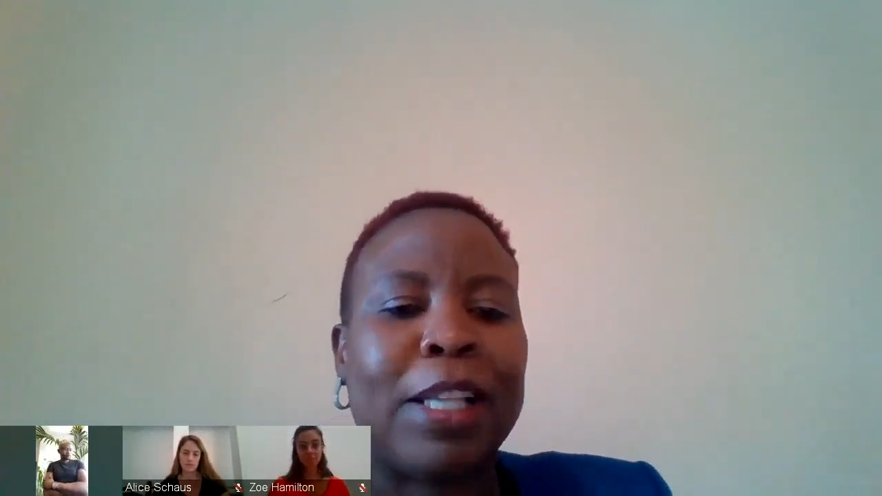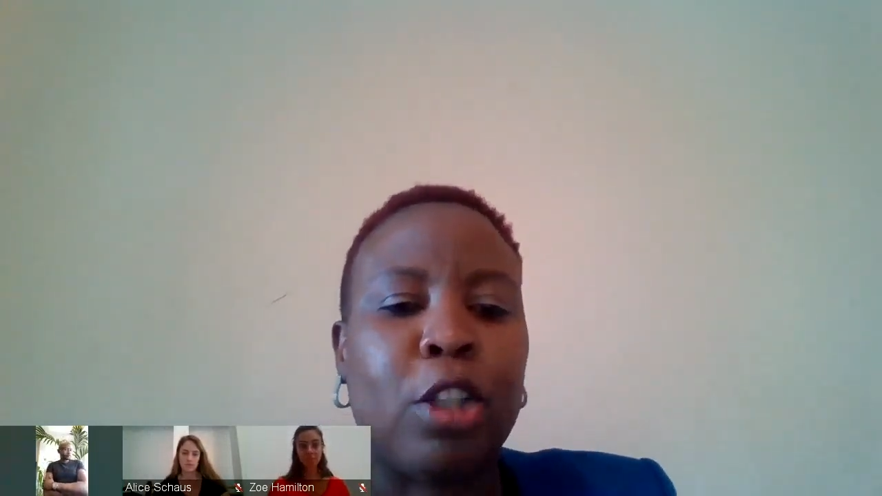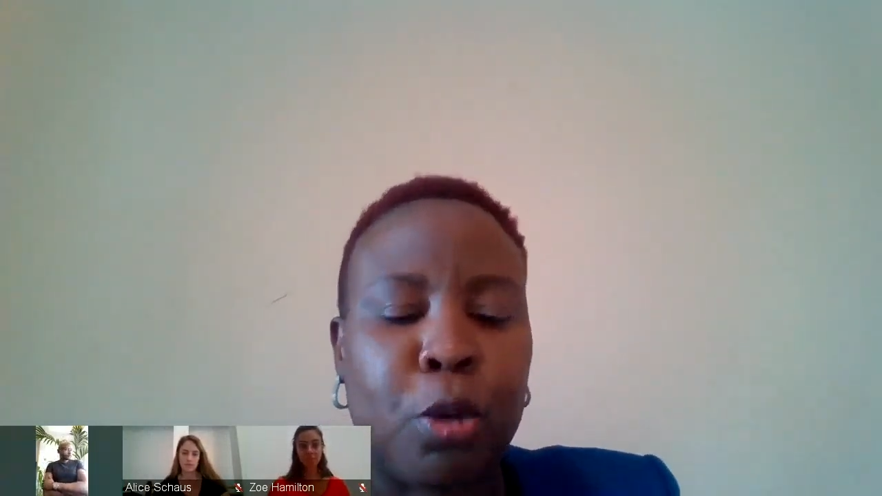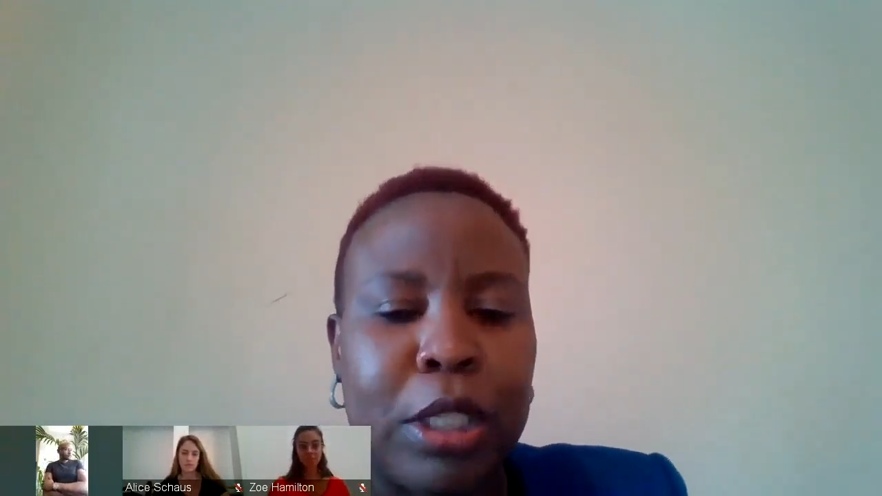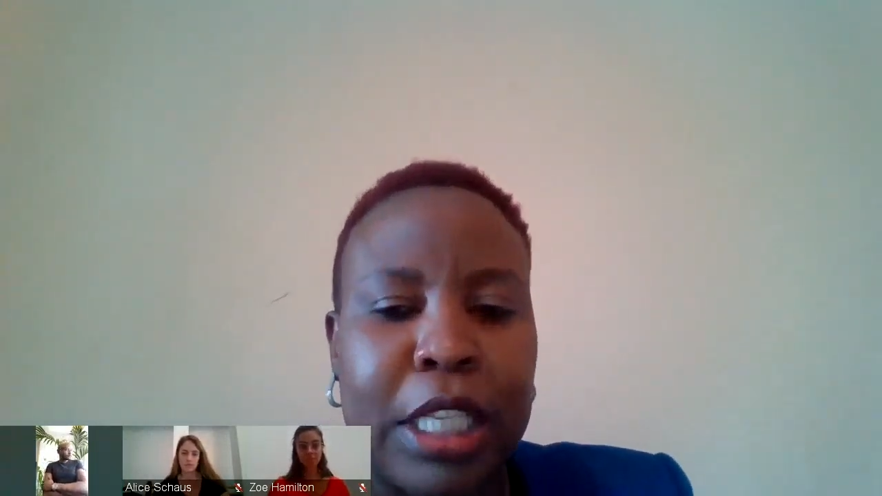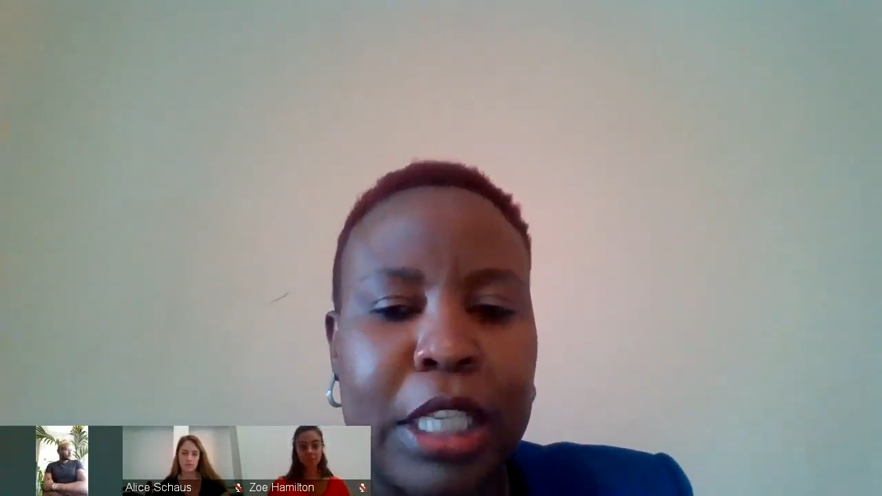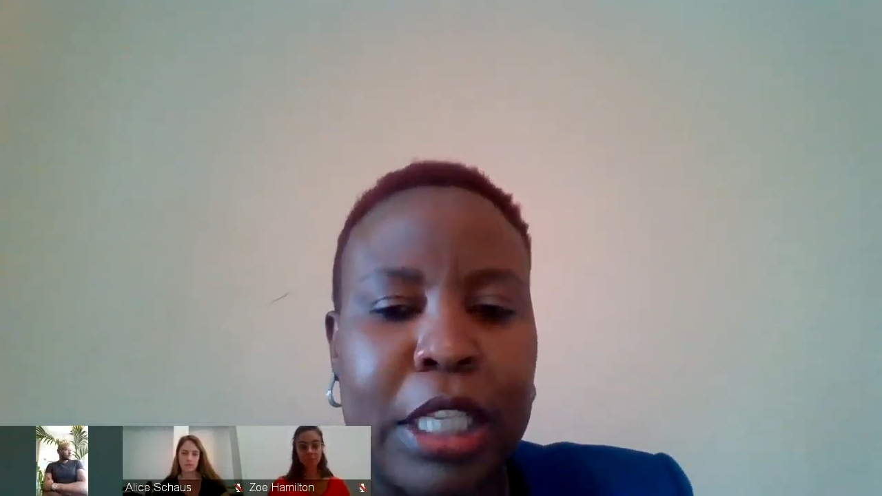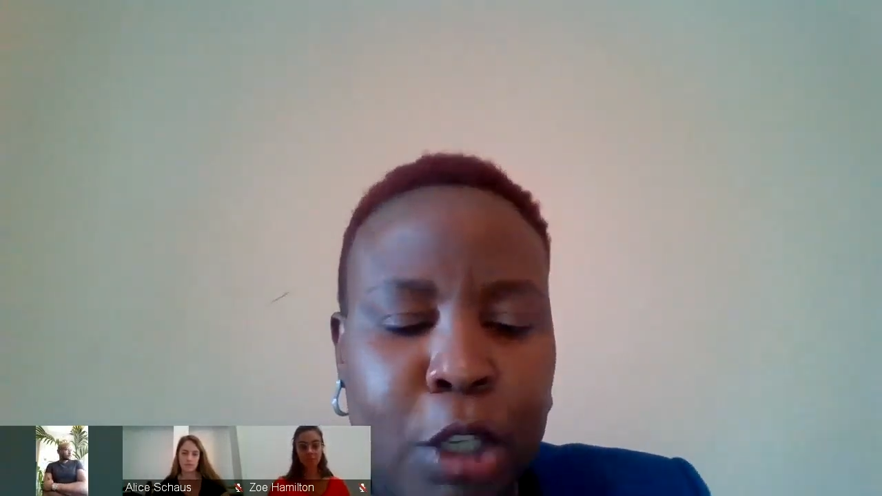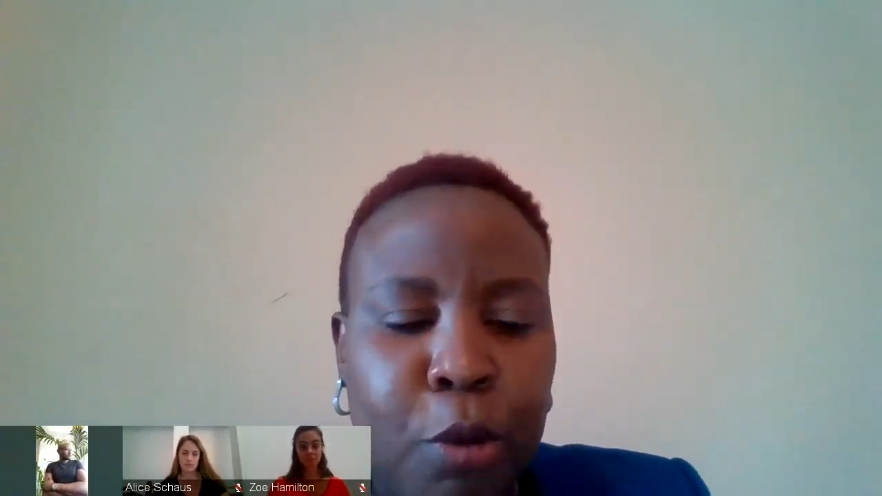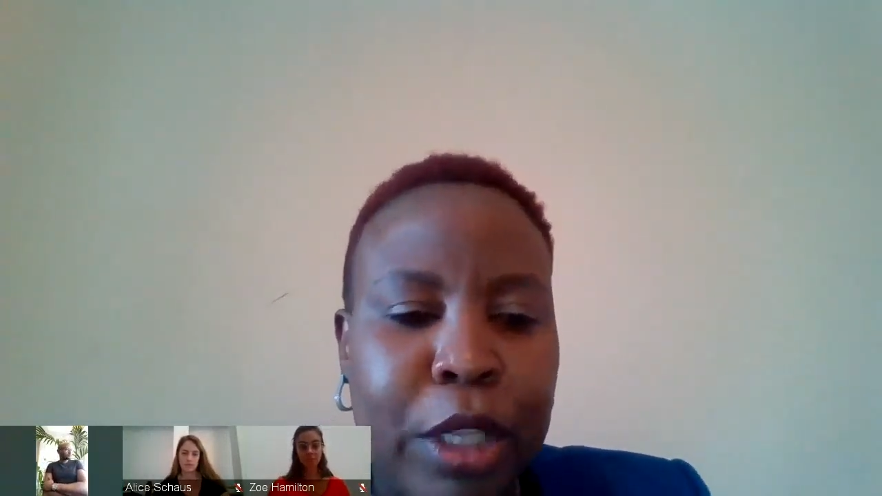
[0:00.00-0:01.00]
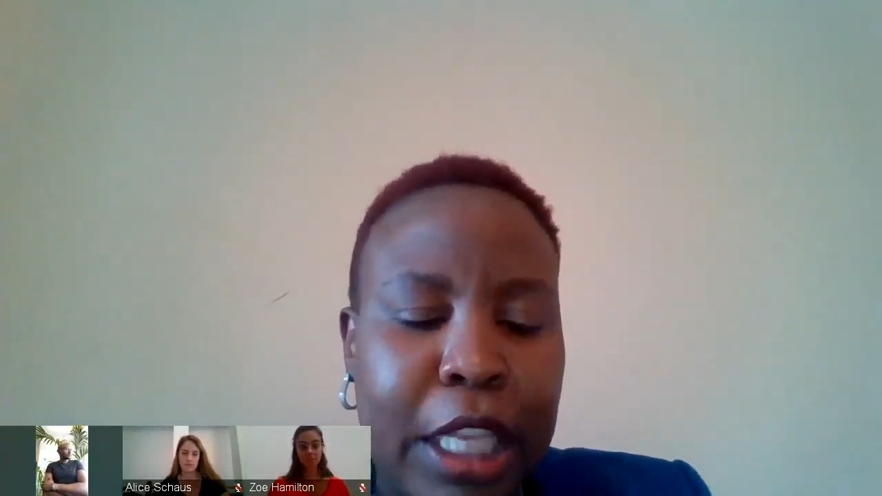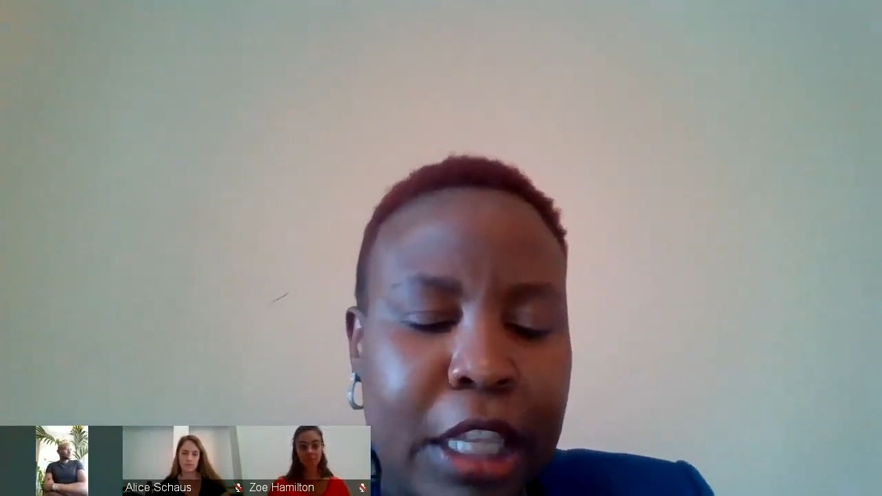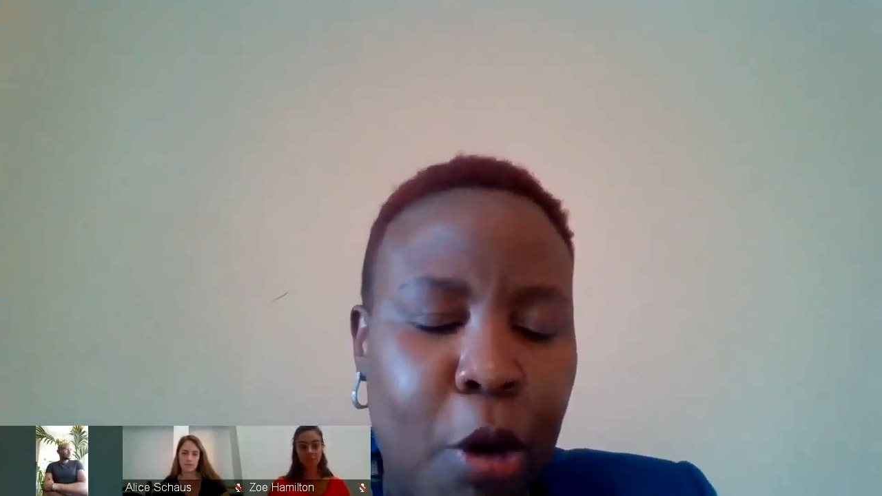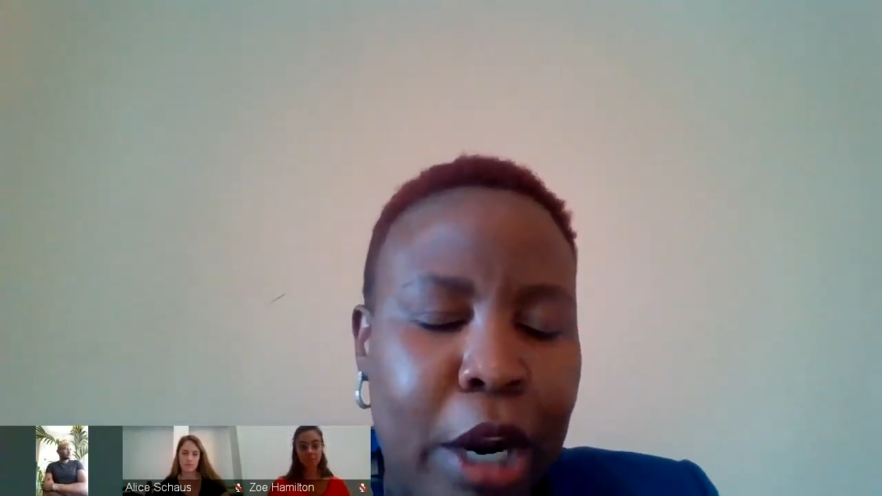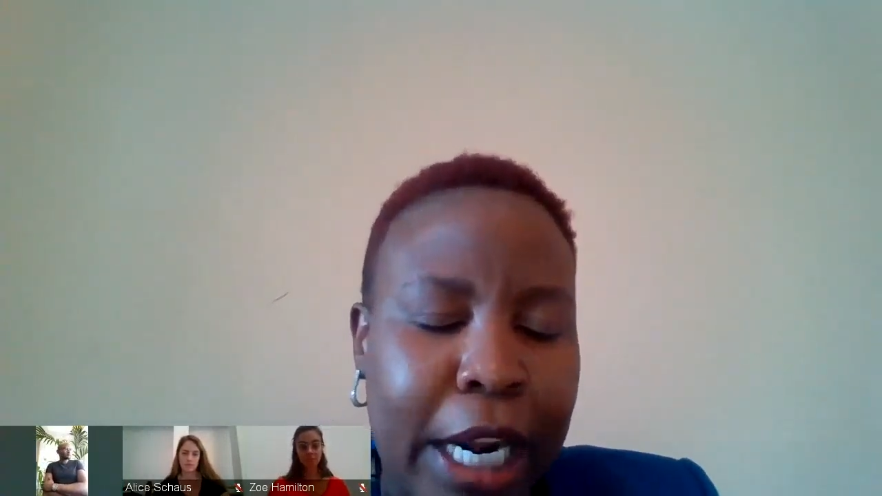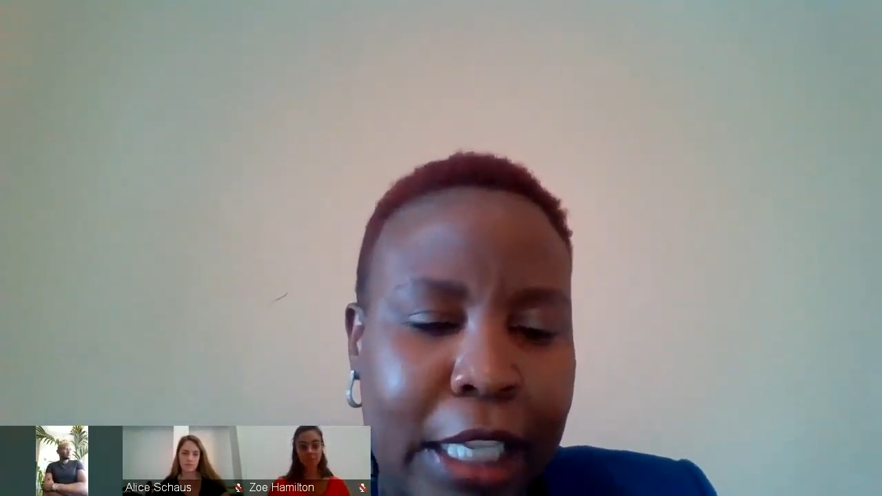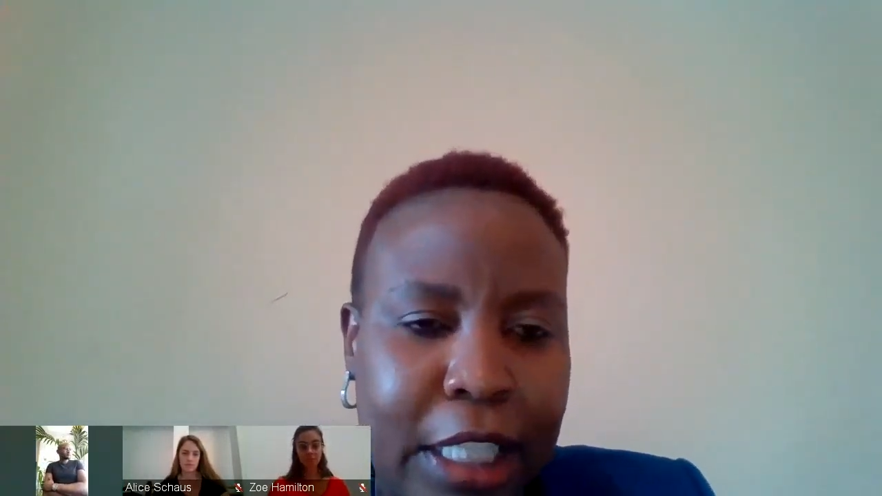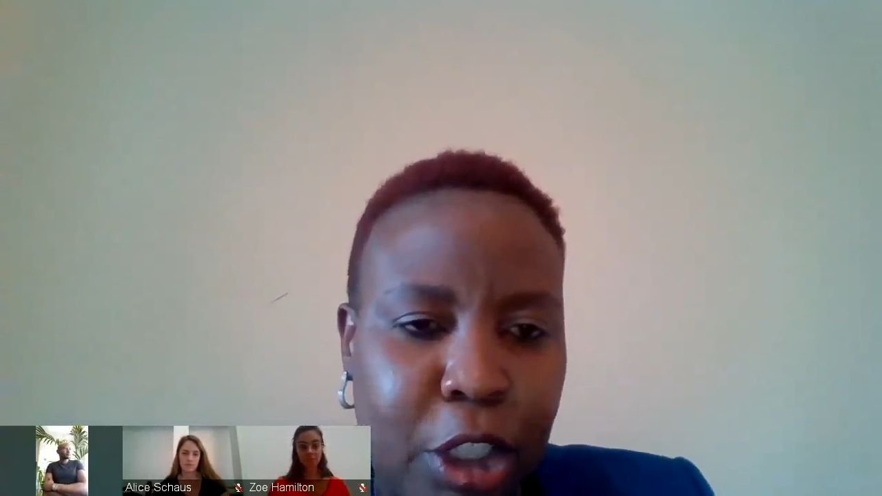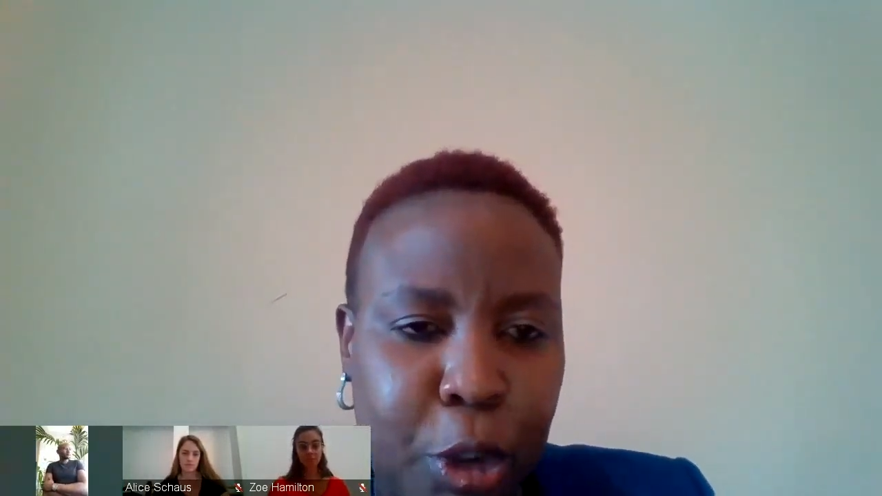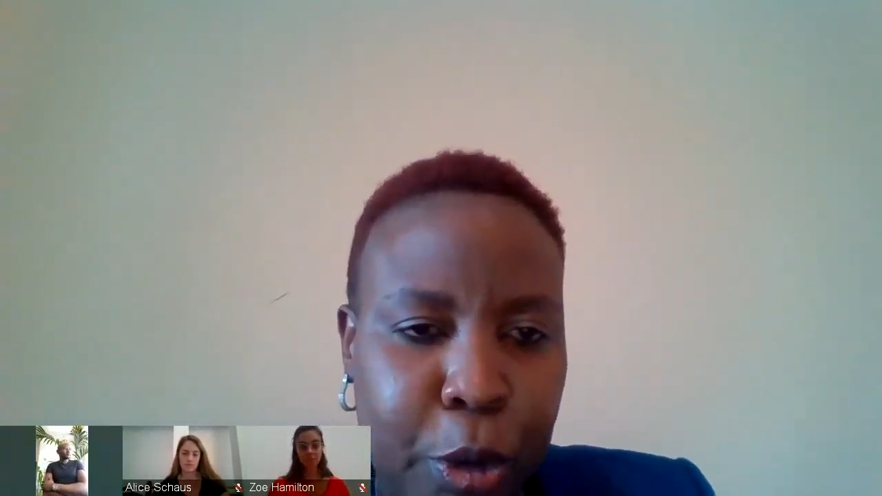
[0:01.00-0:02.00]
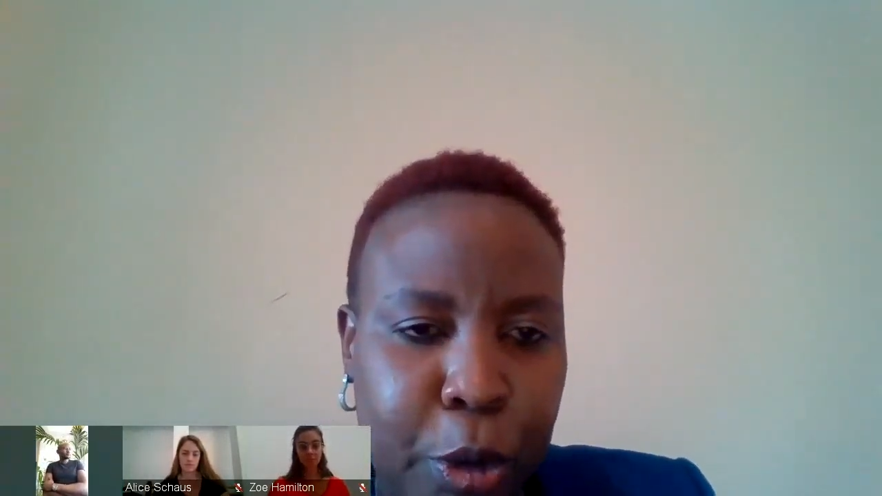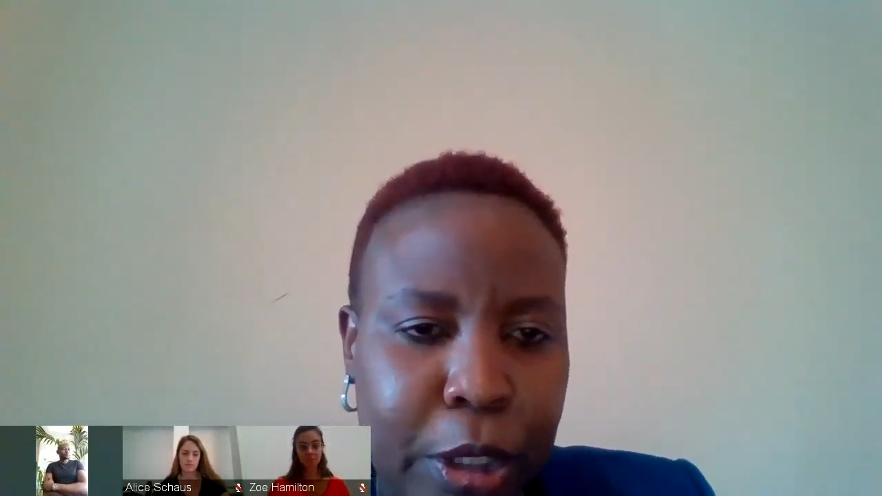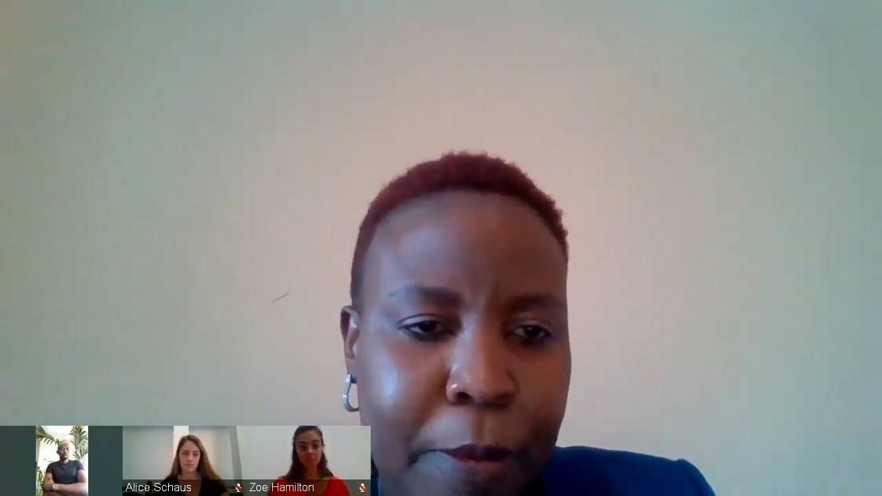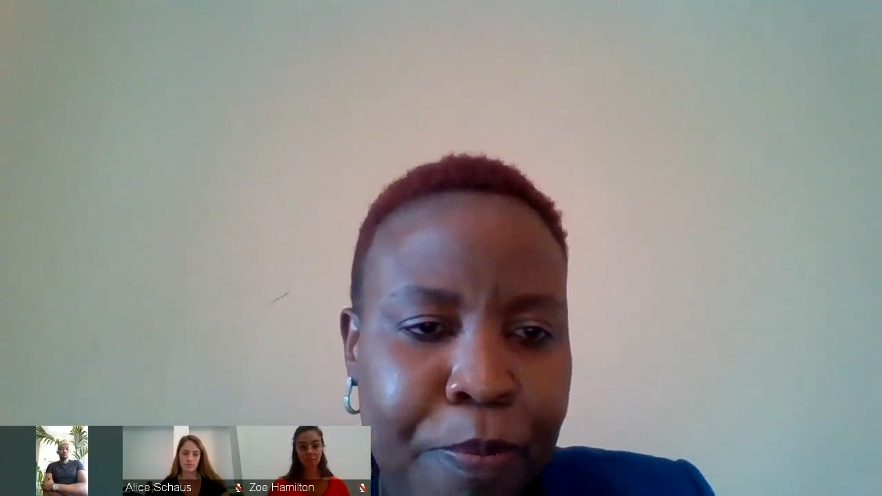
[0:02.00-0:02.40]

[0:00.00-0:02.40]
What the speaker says: persons with disability within the organization